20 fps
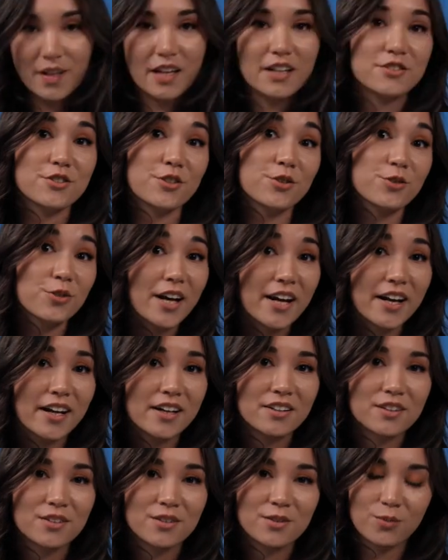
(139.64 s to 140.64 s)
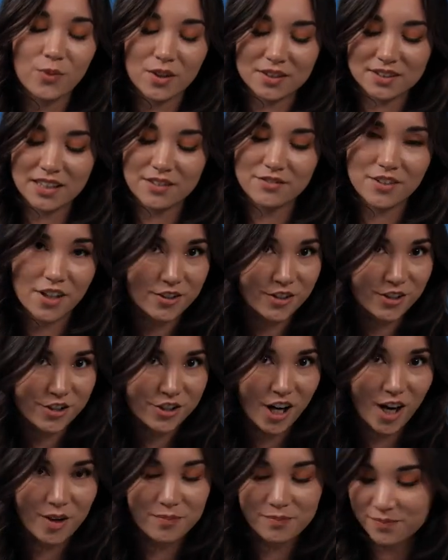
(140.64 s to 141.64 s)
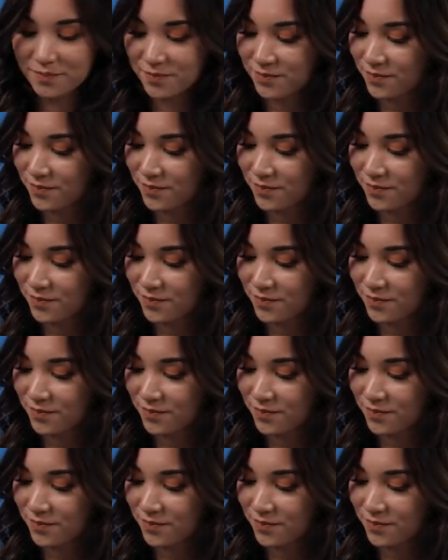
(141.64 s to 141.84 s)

and degrade once they've done their job.